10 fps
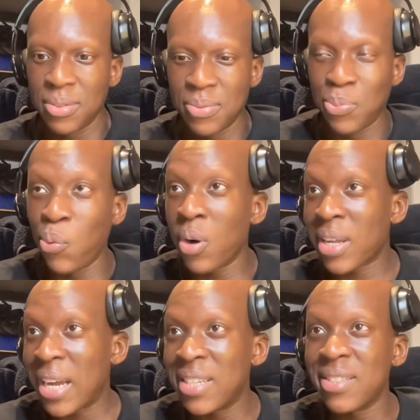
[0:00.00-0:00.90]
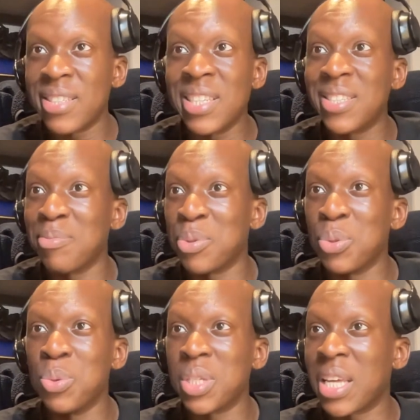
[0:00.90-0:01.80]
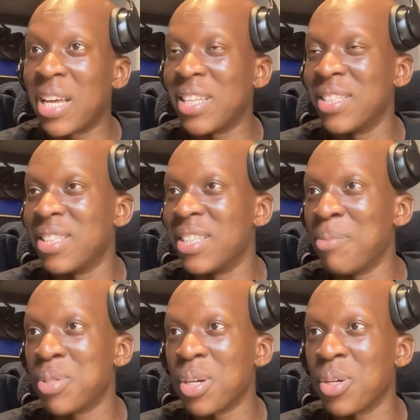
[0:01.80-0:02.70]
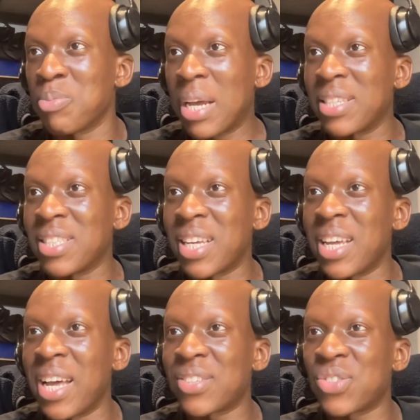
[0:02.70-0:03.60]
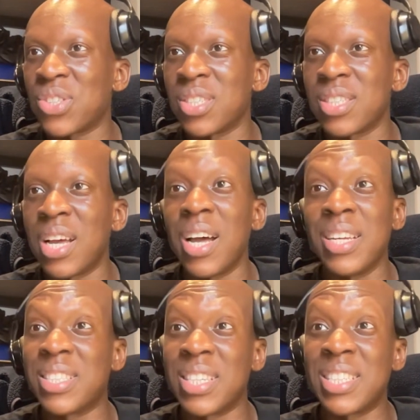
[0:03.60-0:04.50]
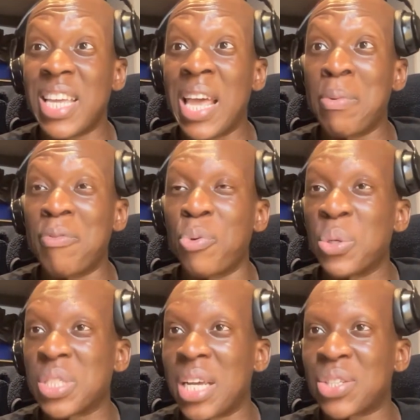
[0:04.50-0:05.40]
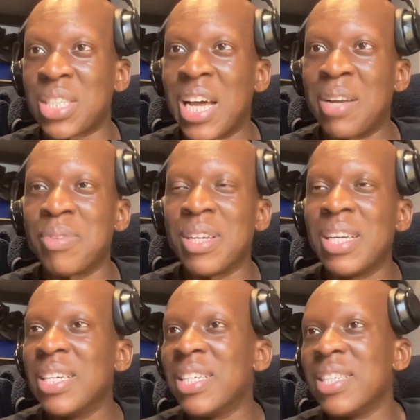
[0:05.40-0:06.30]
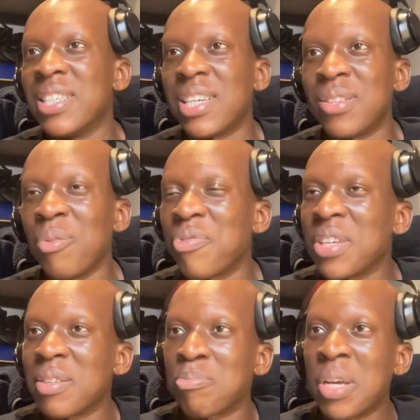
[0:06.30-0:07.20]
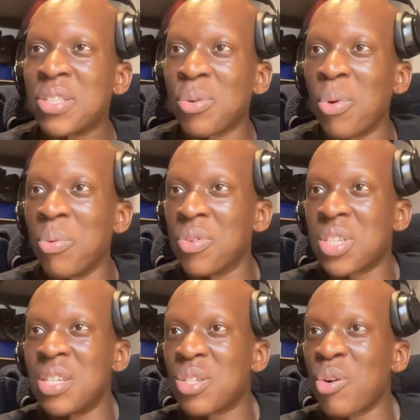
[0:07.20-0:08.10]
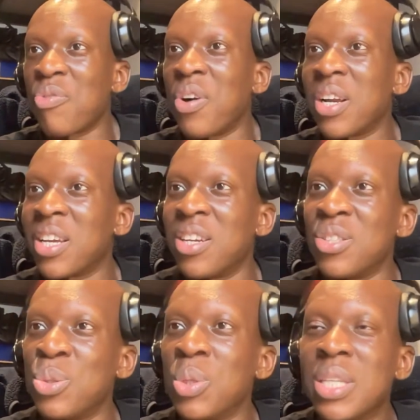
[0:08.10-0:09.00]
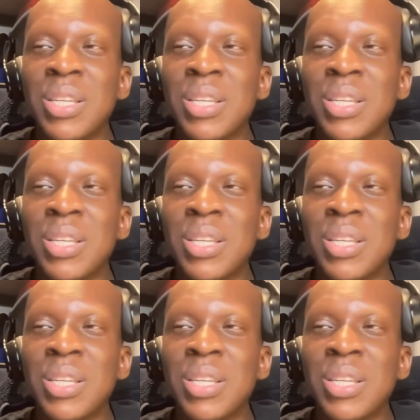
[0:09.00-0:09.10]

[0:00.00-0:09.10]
What can Egypt do to get themselves back into into this game and force extra time? I don't think, based on what we've seen so far, they're gonna do it.